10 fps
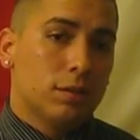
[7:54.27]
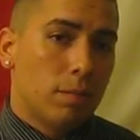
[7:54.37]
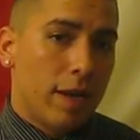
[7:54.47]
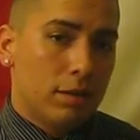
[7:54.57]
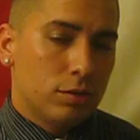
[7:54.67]

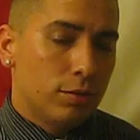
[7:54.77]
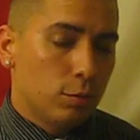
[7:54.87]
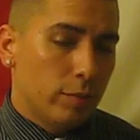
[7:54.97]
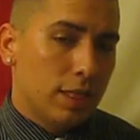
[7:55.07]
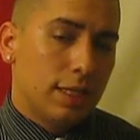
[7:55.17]
about $2
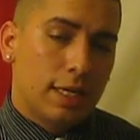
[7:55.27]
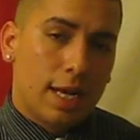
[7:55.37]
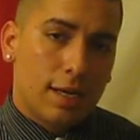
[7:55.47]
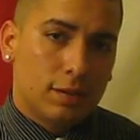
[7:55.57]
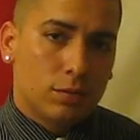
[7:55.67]
million
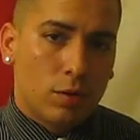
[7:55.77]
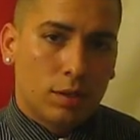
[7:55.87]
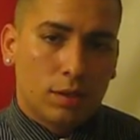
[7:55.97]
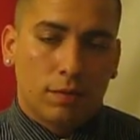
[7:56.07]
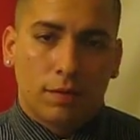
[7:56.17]

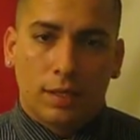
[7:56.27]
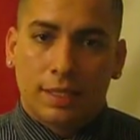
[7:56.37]
worth of